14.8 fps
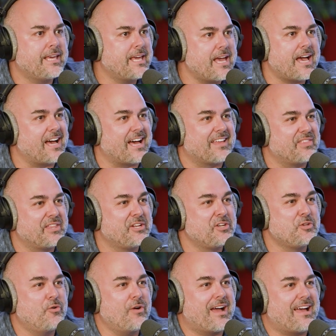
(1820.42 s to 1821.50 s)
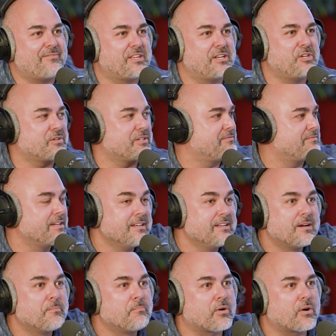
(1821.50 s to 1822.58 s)
yeah, then you ha- then you could
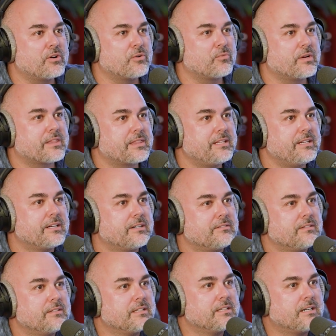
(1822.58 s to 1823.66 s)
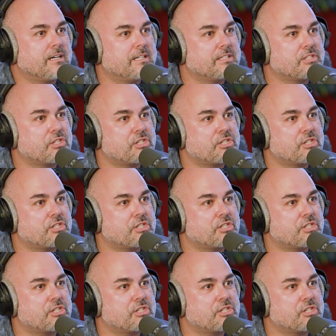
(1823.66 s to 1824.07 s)
partner with you know a